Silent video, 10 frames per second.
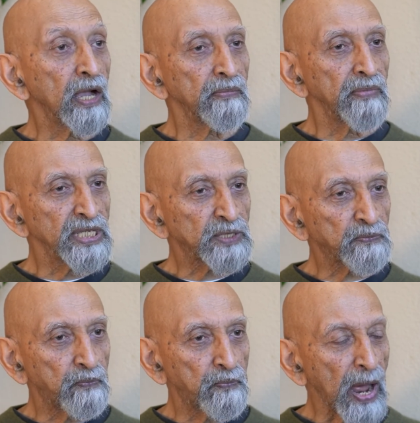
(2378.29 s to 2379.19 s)
means
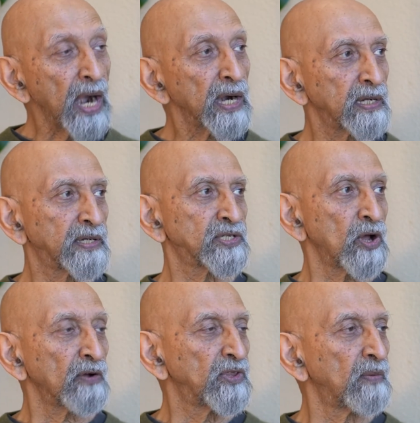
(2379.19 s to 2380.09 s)
parts
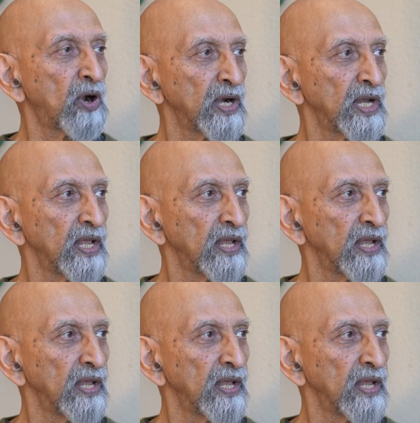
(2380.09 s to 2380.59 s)
of the body.